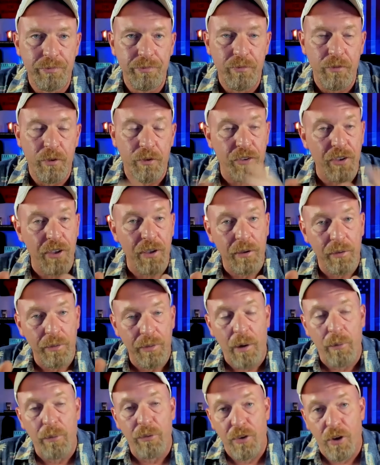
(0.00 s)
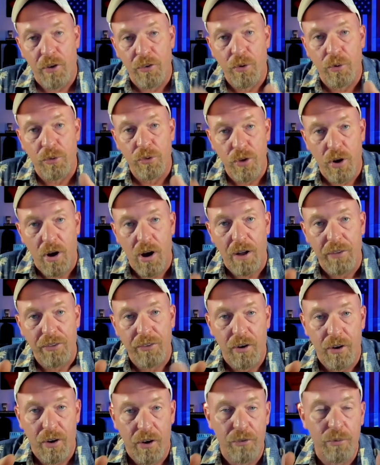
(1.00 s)
But see, that was also taught
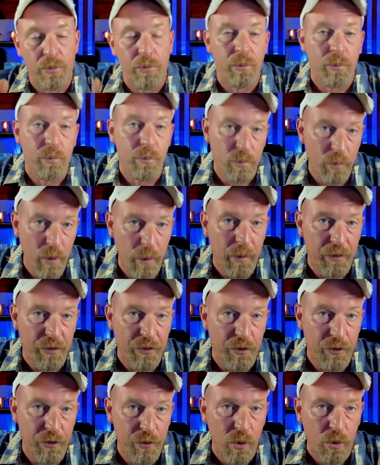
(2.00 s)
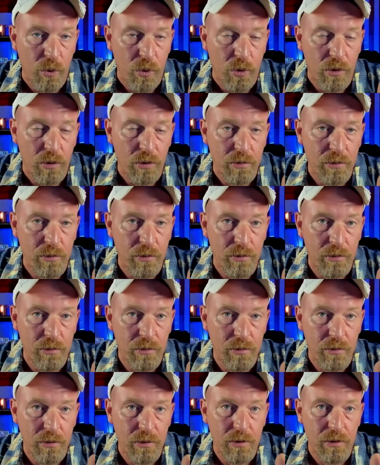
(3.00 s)
to us when we went to school.
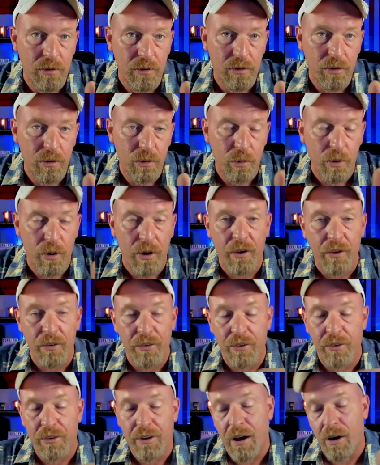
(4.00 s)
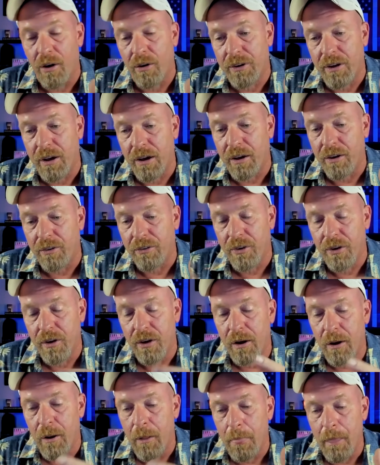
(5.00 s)
Whereas in nowadays,
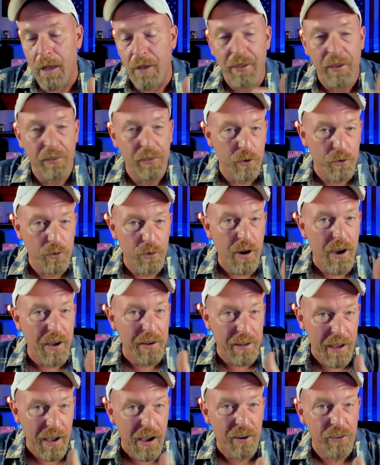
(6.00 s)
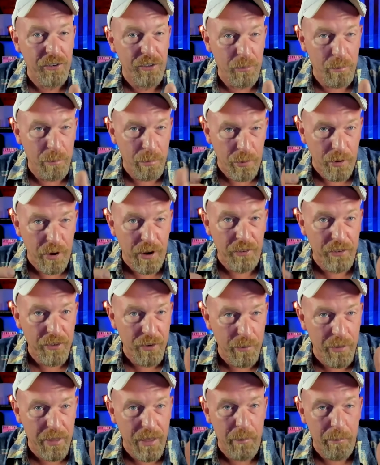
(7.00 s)
I think they're trying to actually bring
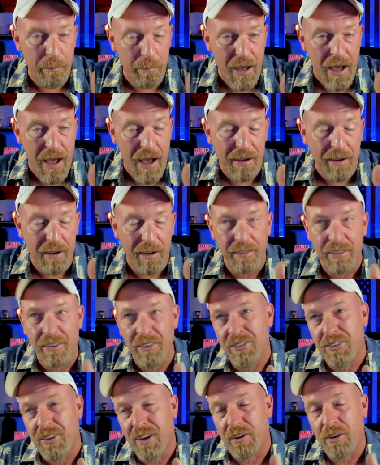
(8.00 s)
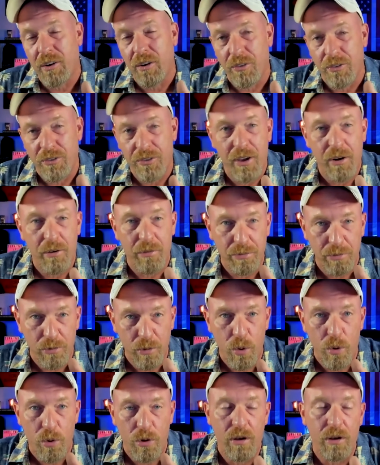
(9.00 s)
some of that back, at least down here in the state of
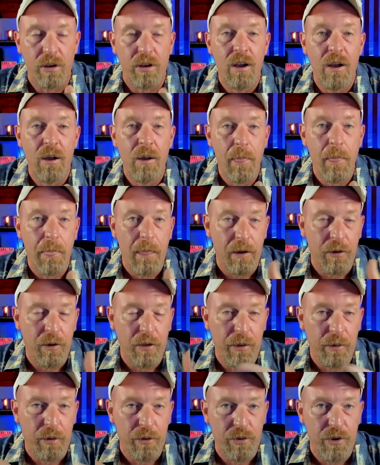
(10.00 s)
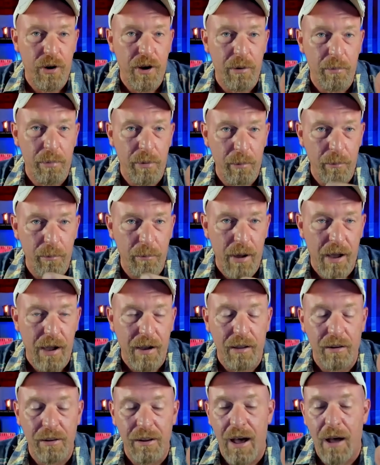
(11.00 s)
Florida. I know they were trying to bring
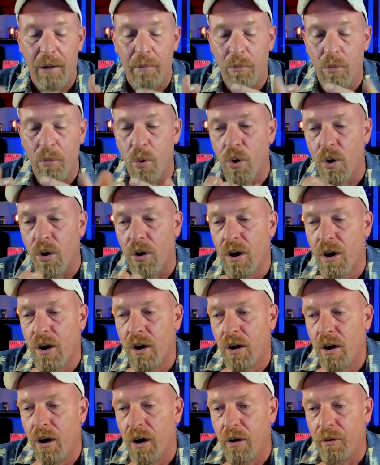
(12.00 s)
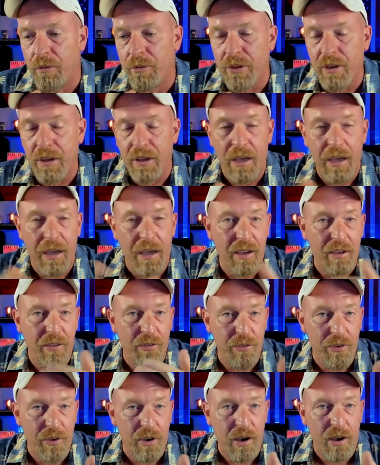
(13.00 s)
back a lot more of the
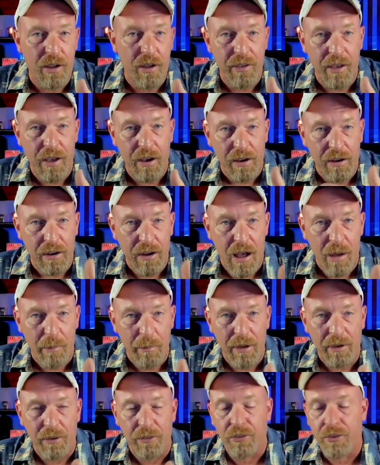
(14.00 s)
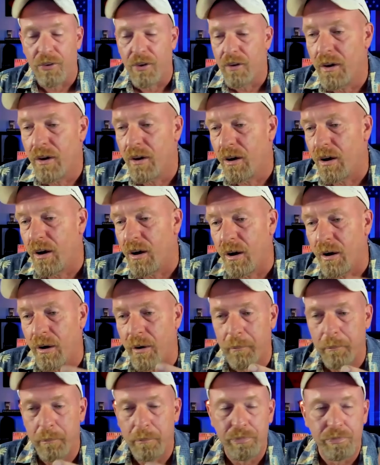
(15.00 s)
hands on economics,
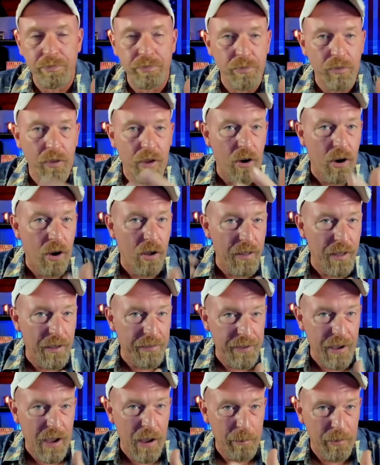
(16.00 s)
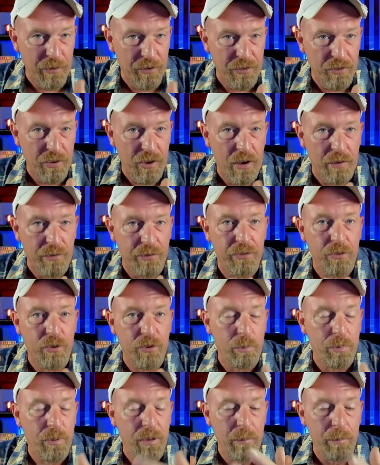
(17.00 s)
um, all that type of stuff.
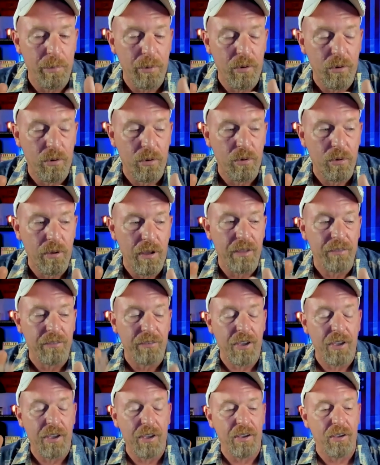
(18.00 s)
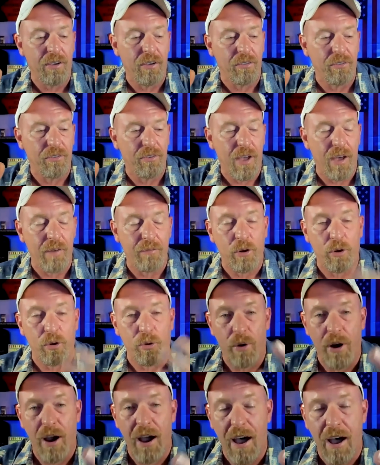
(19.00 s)
So people and kids have a
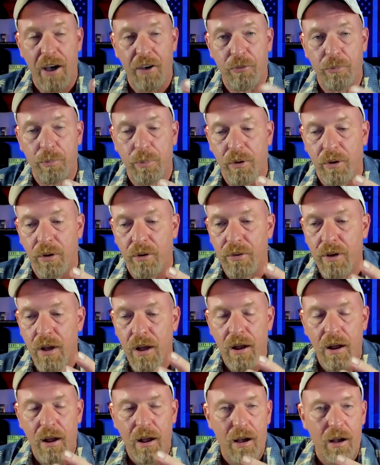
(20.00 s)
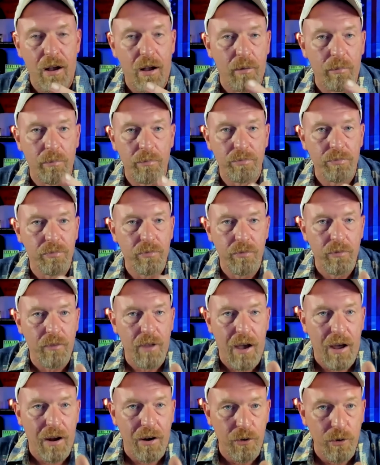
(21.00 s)
grasp of um,
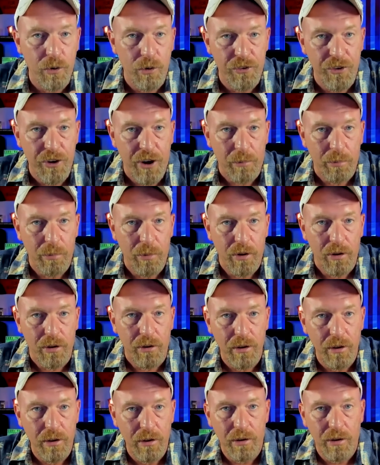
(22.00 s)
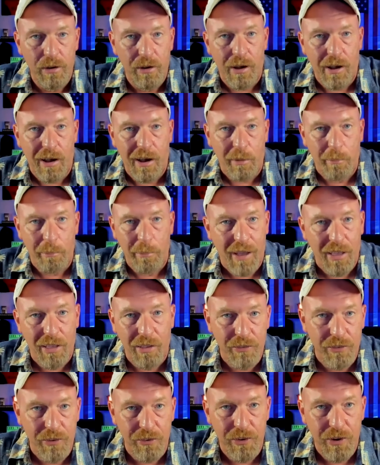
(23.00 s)
how to do a checkbook, how to
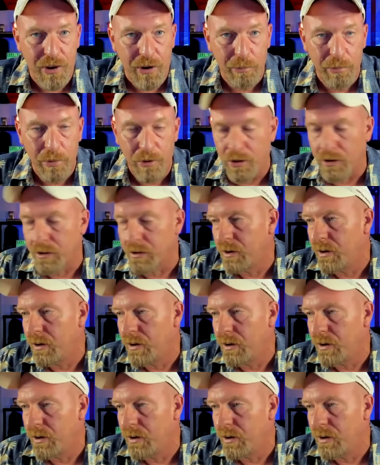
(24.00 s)
balance a checkbook,